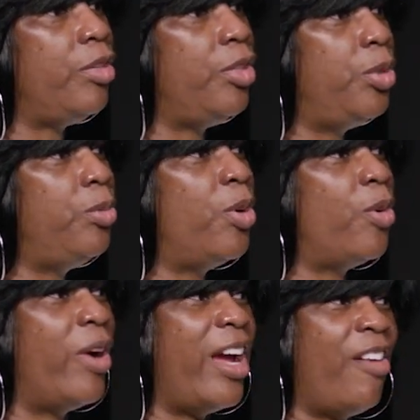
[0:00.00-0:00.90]
You
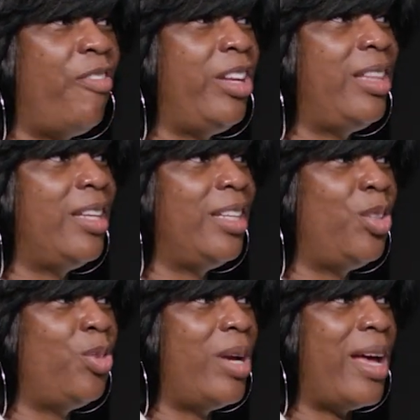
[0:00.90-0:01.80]
know everything
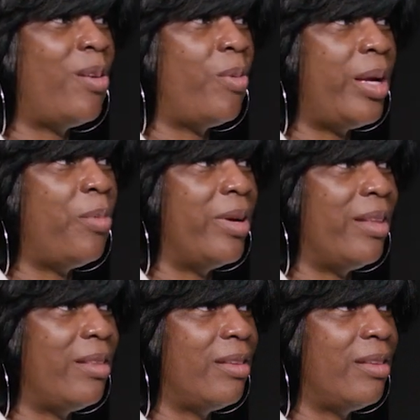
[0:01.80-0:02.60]
you got away with,